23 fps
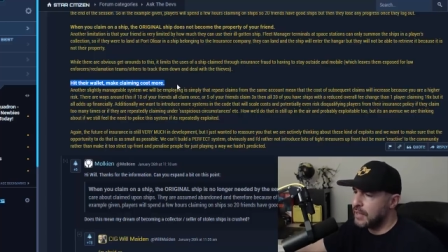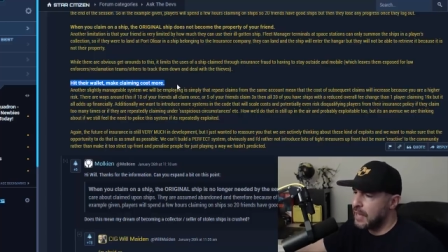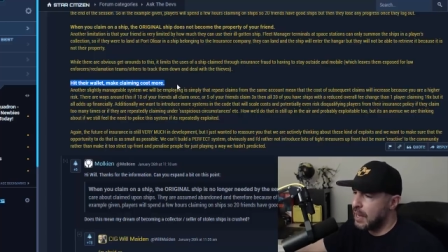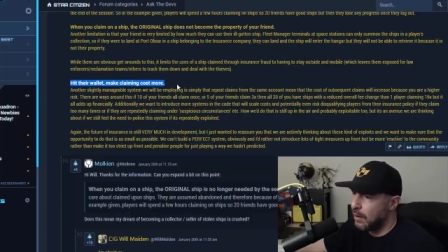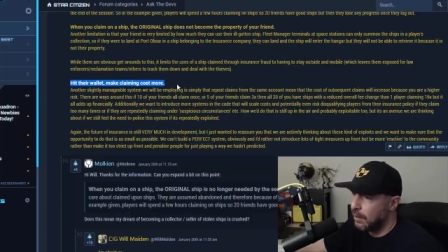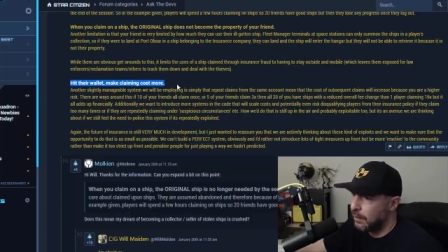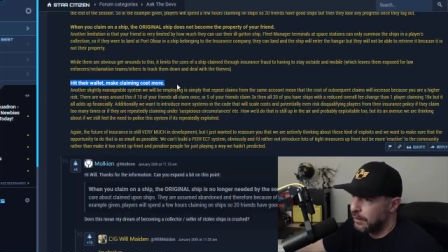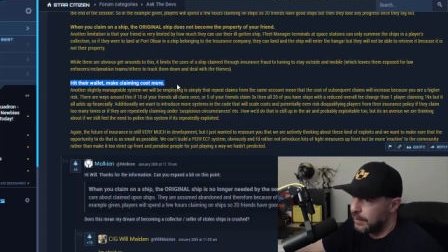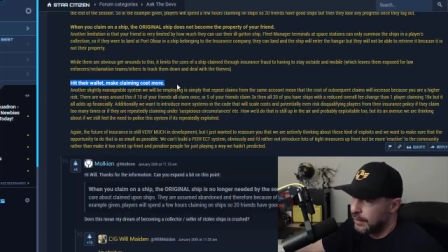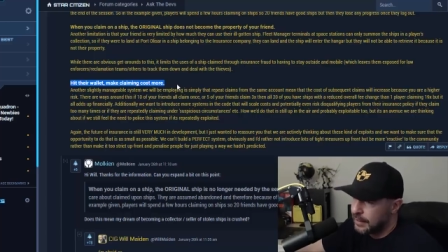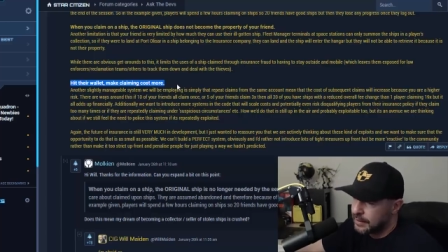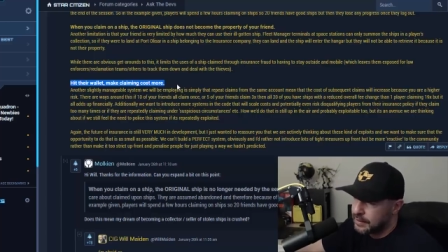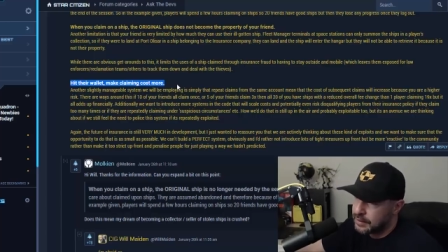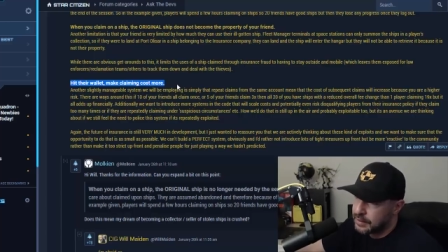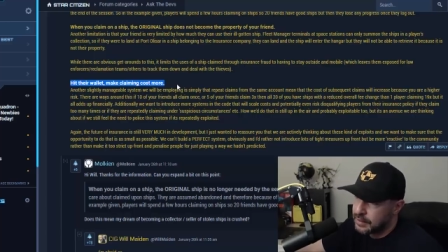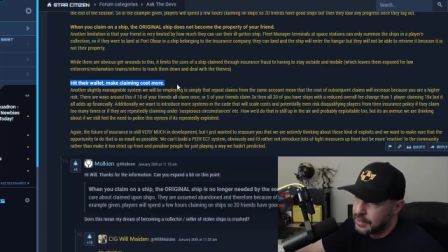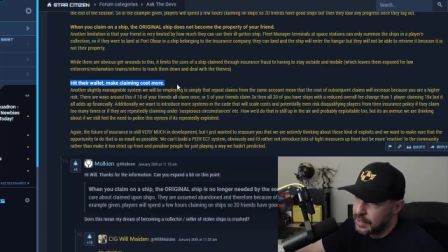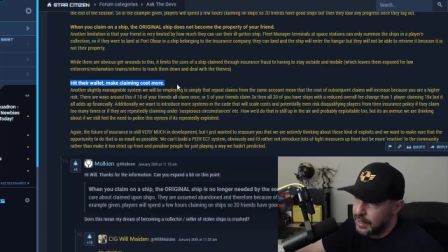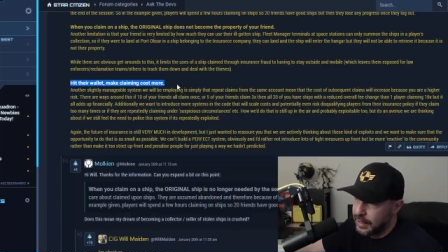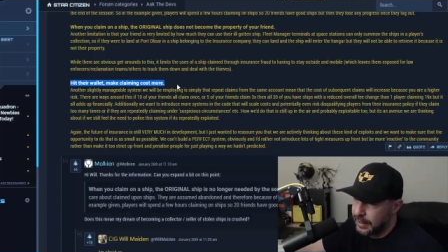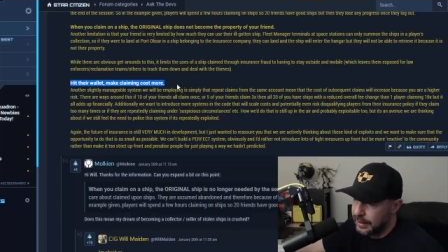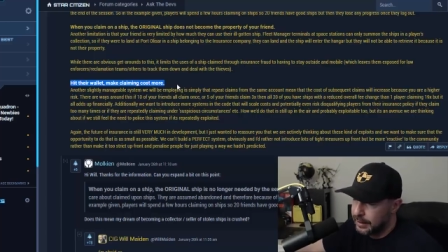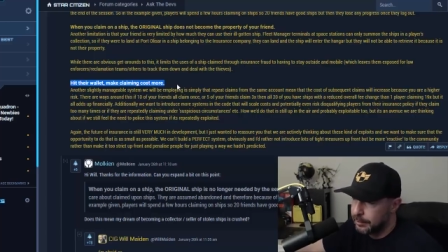Now, let's
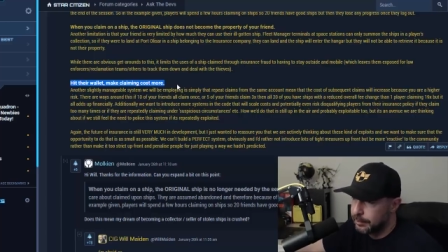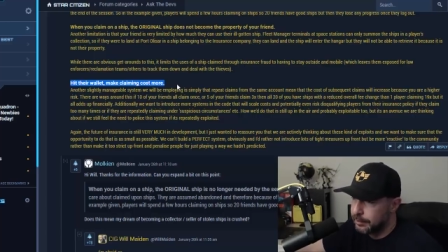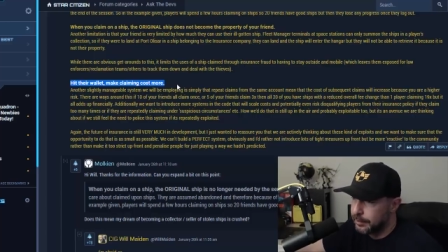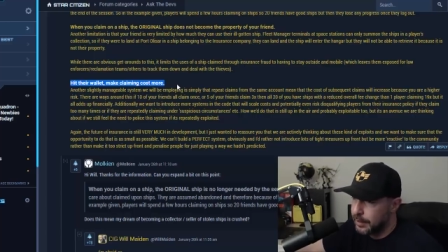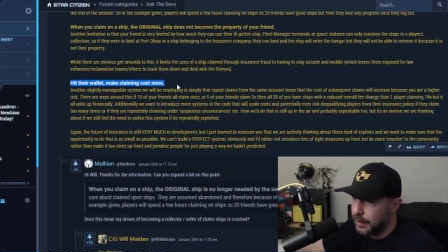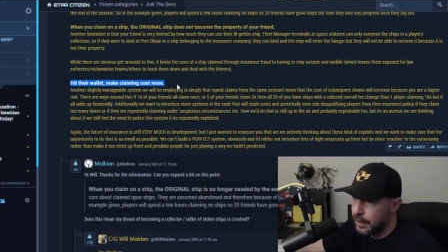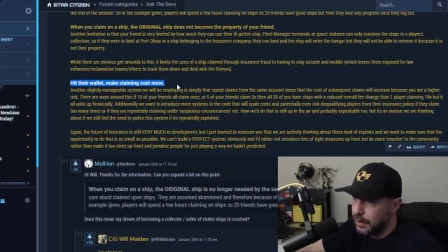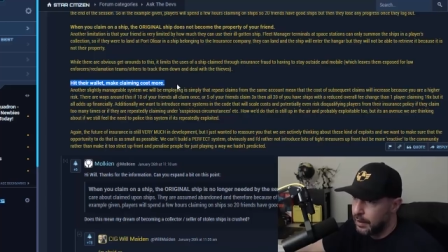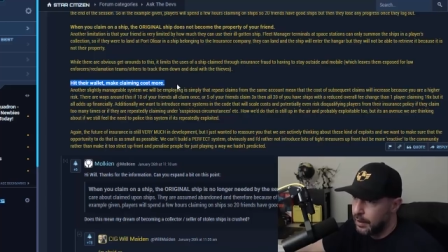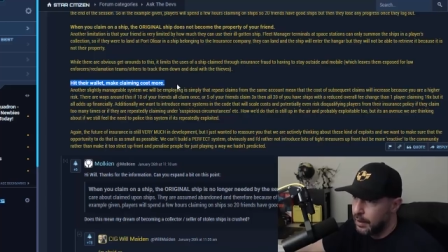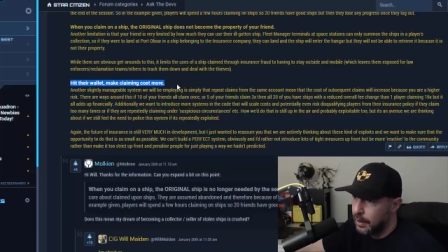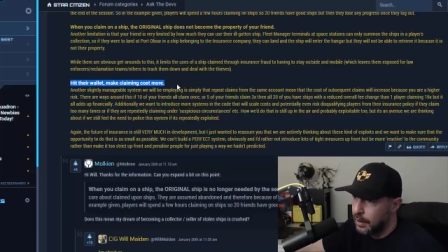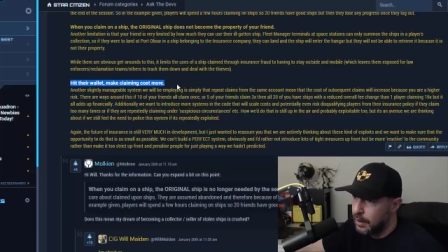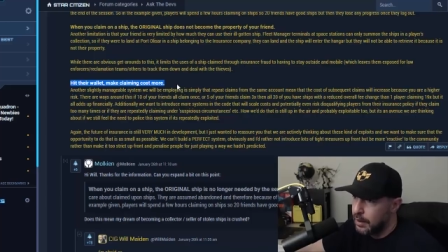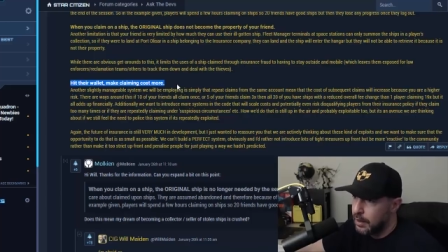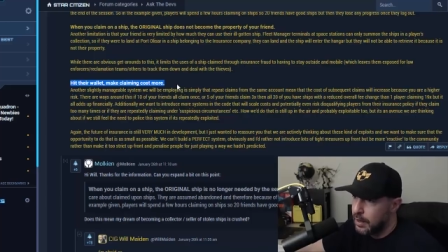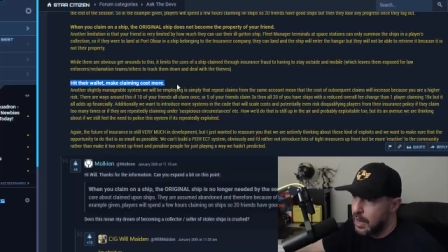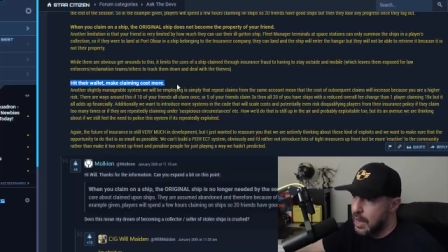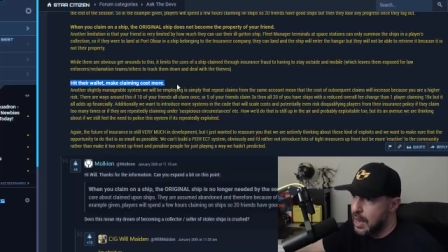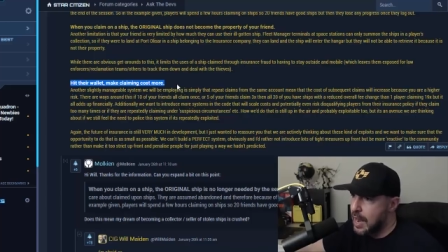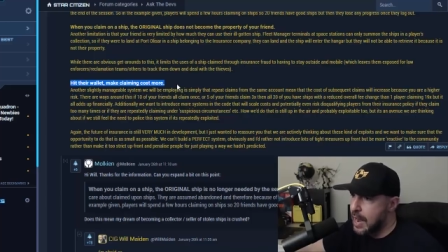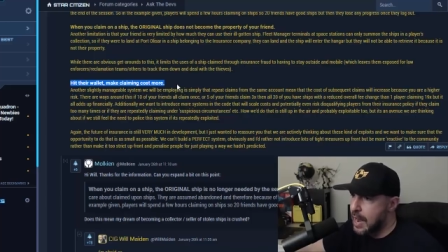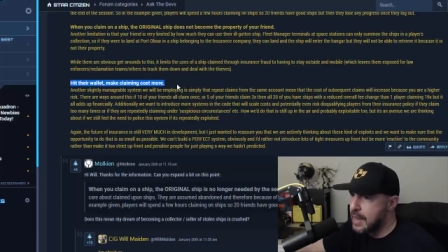say
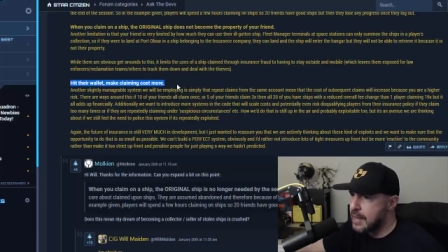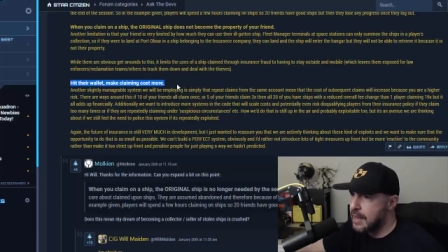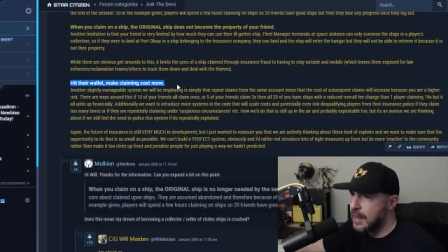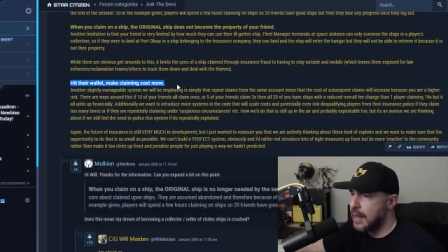I